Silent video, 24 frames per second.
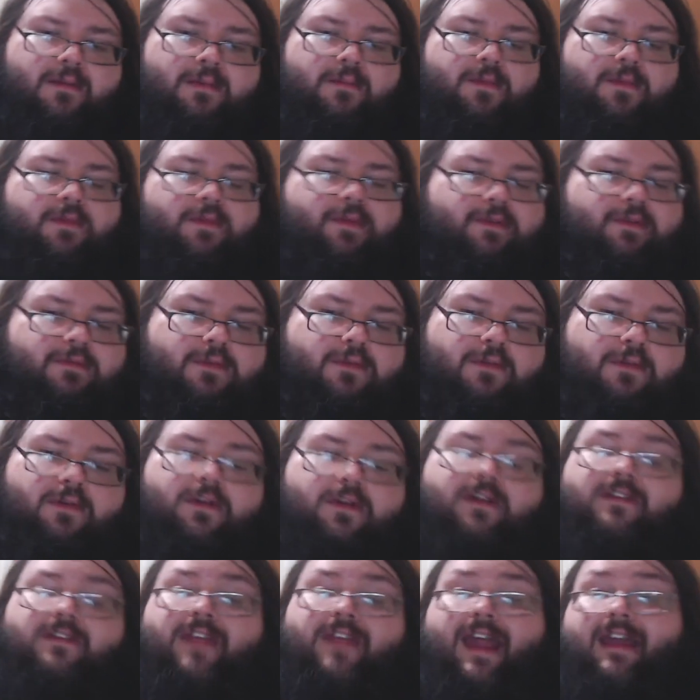moving forward,
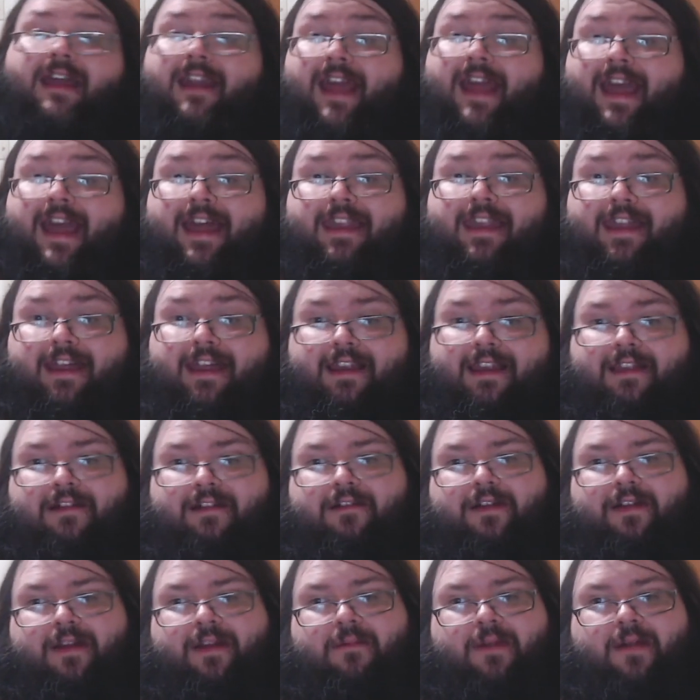because I haven't had that
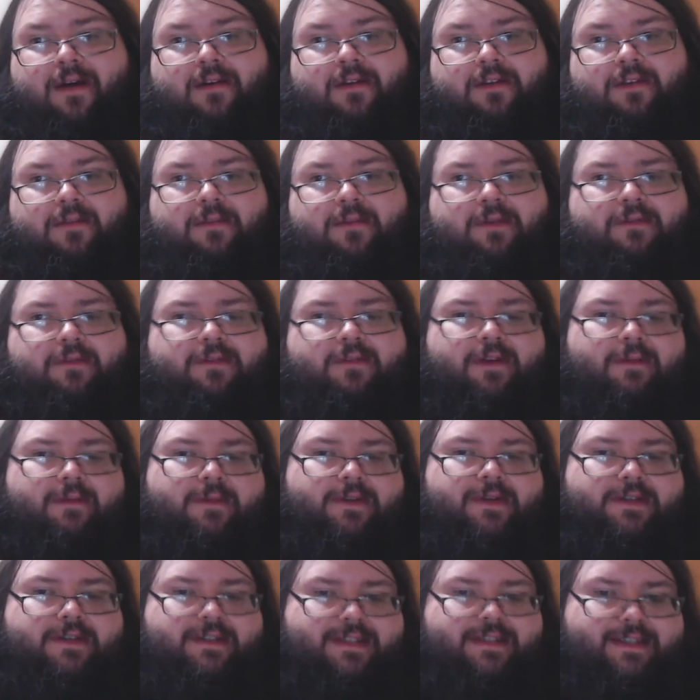long and I'm not on the move very much.